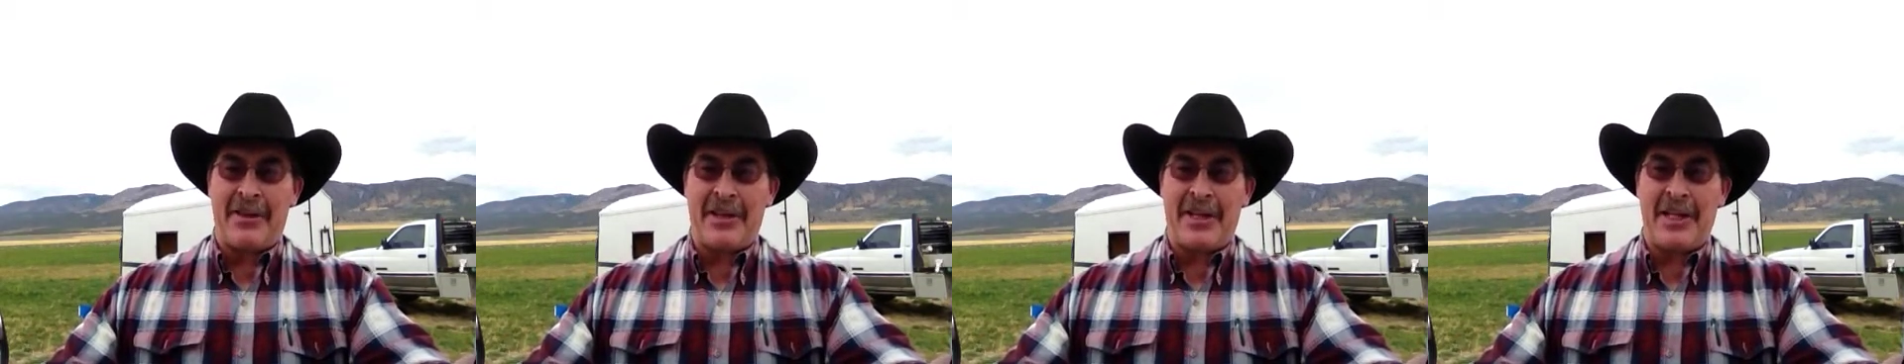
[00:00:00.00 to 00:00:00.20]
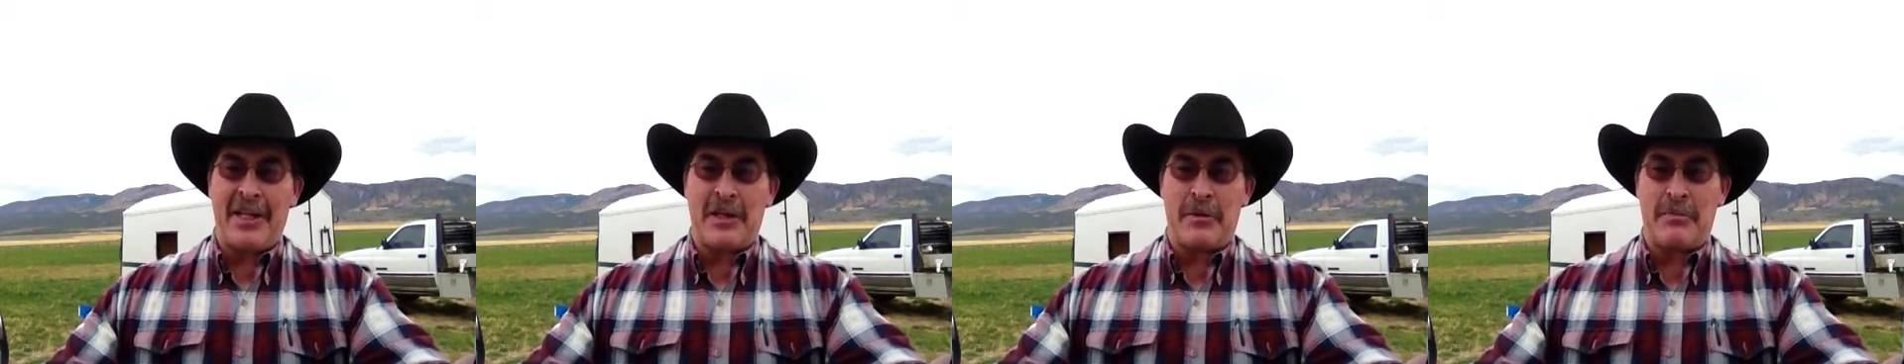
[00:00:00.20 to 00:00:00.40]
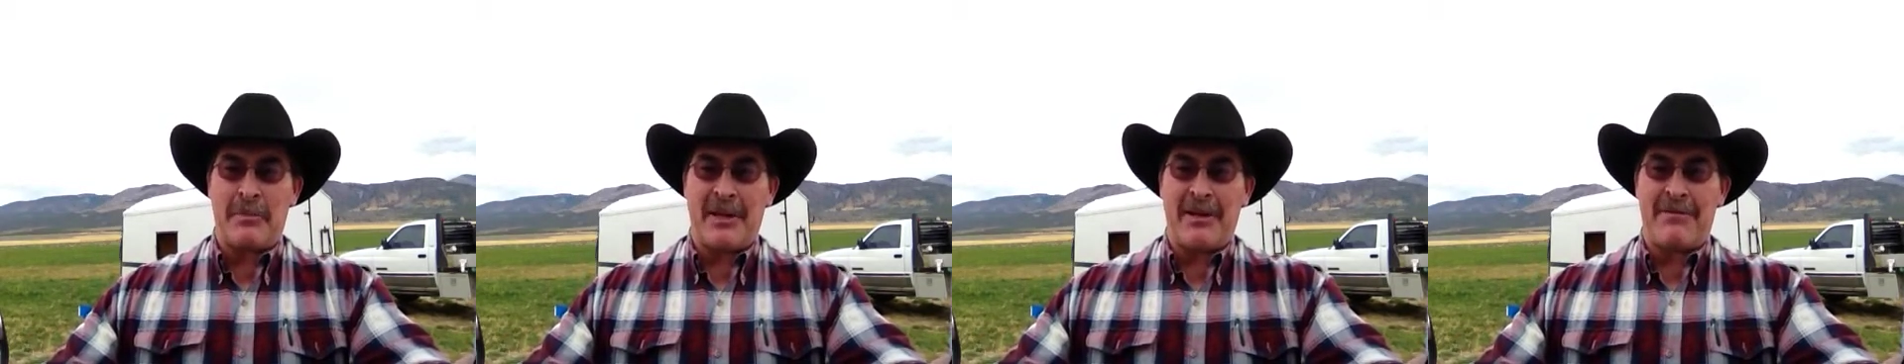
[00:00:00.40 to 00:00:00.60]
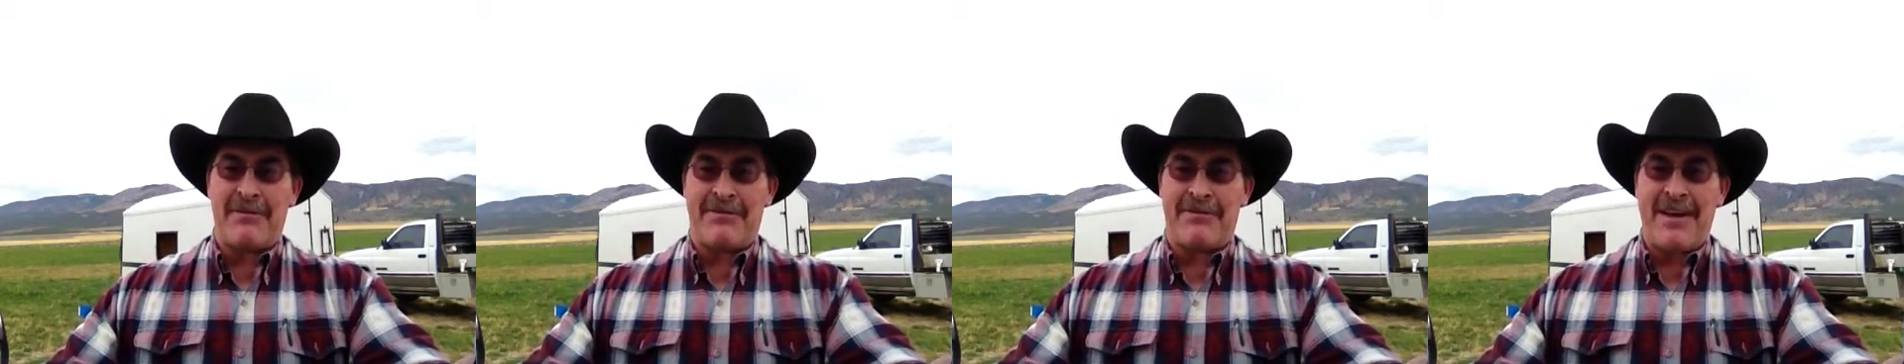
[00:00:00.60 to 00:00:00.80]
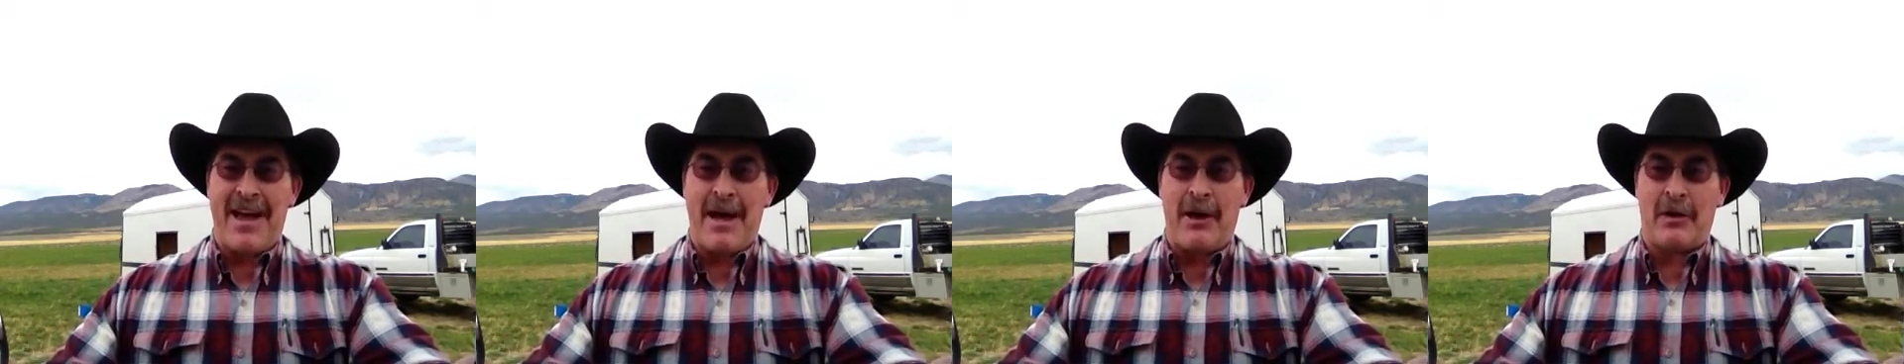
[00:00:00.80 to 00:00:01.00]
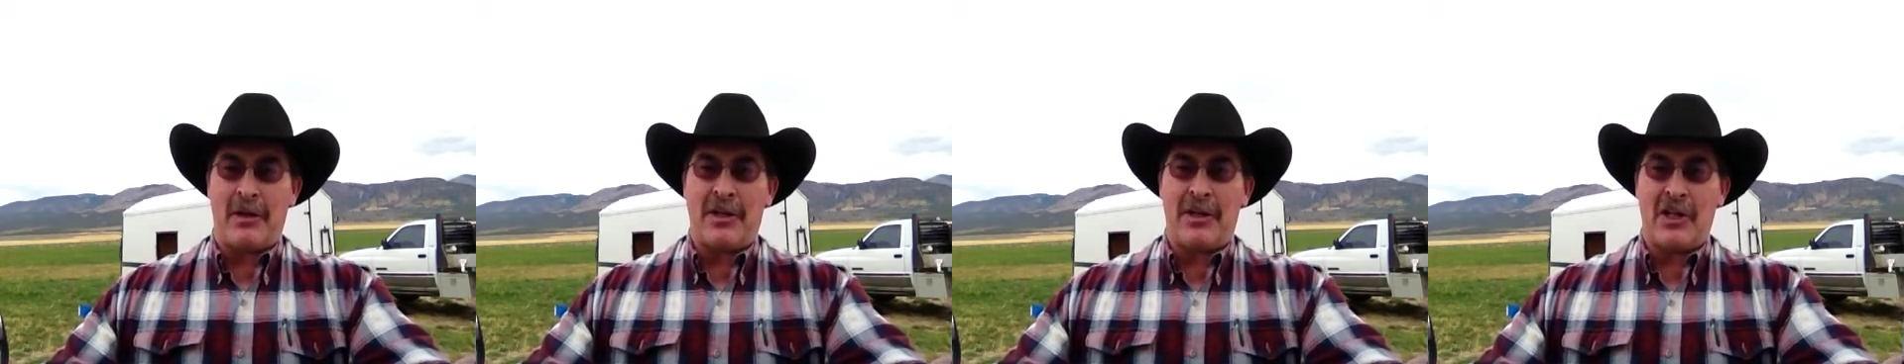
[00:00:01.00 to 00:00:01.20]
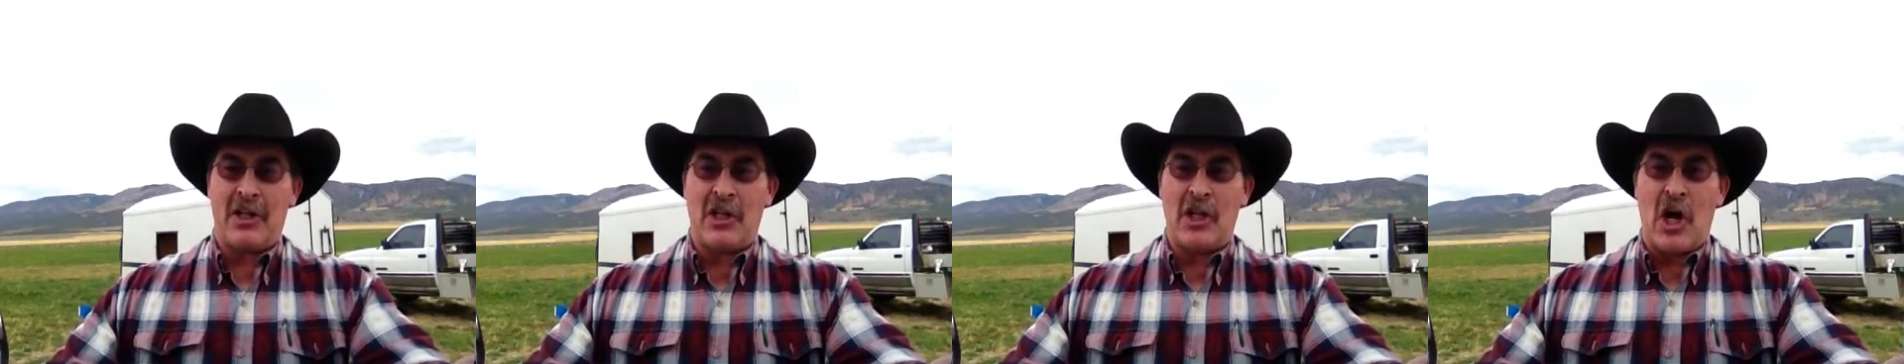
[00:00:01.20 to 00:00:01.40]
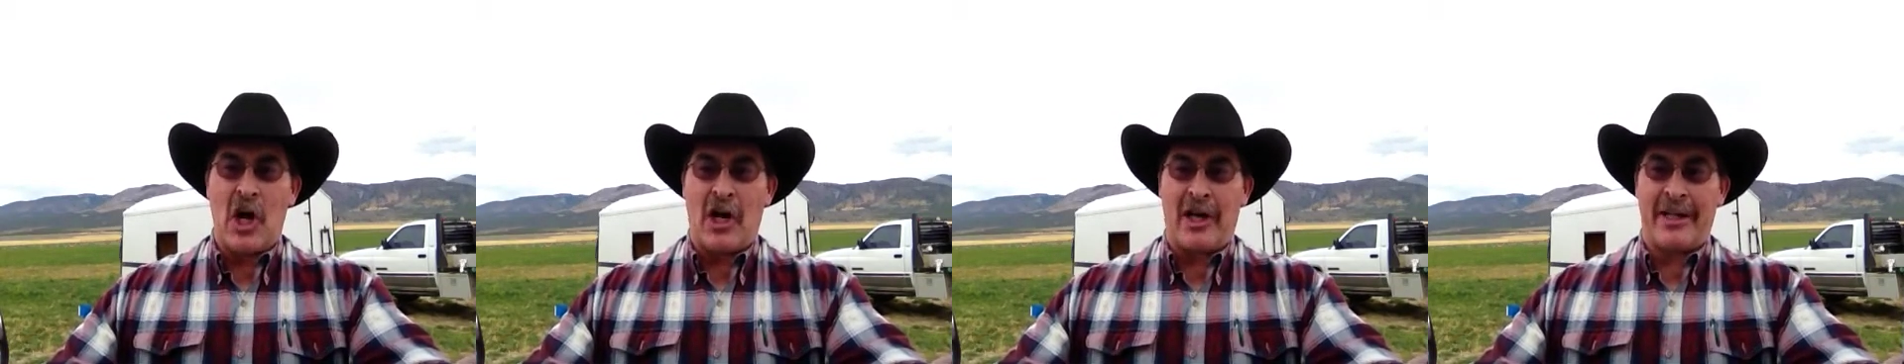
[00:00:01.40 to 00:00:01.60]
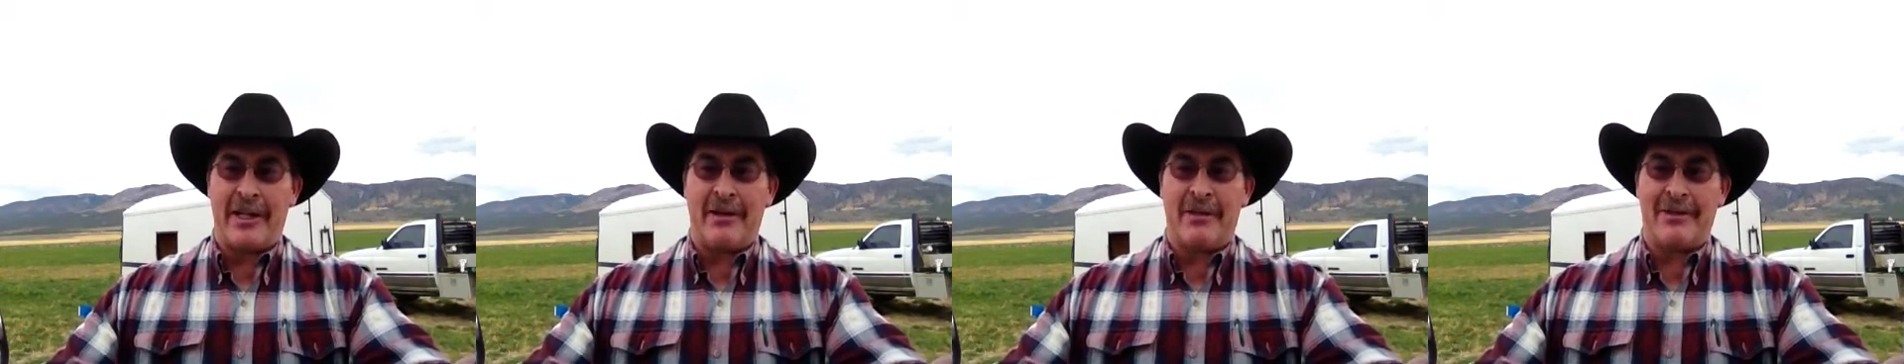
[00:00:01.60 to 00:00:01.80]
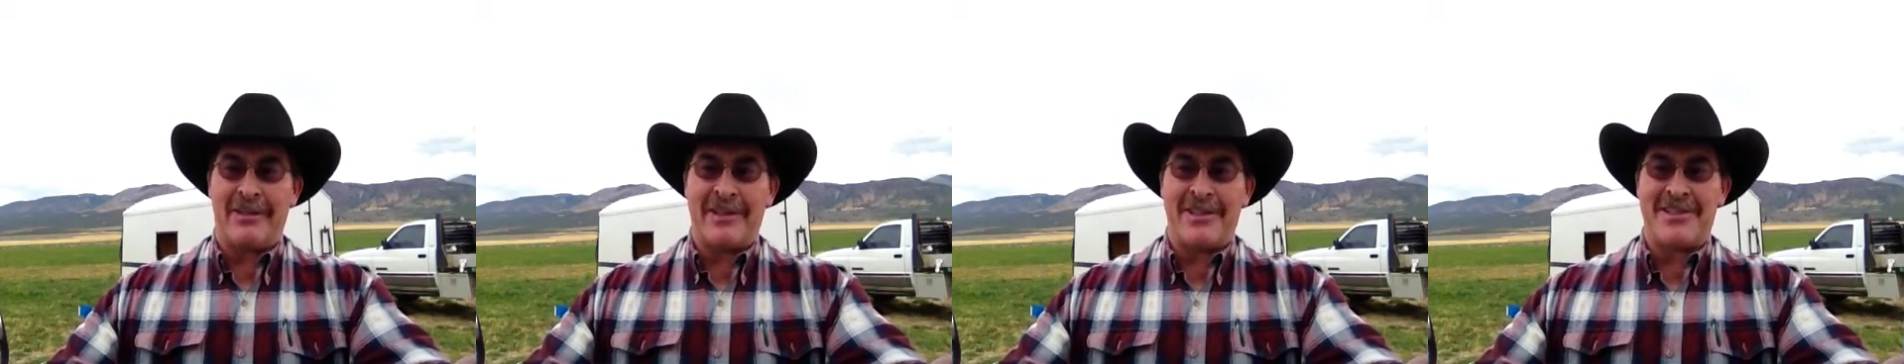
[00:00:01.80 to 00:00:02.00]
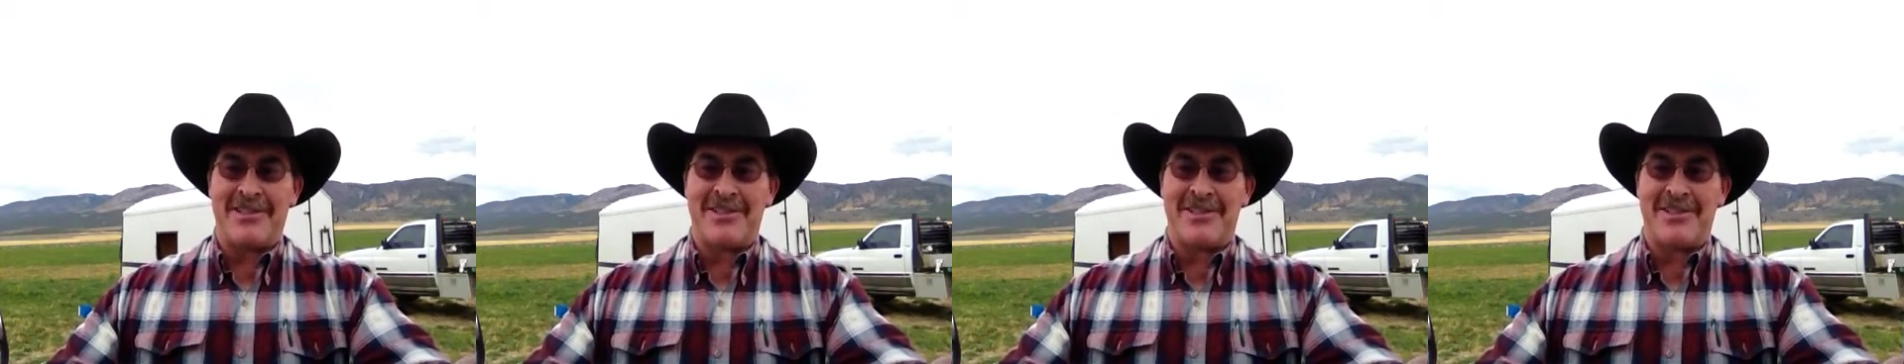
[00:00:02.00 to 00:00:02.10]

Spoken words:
that he had been found not guilty.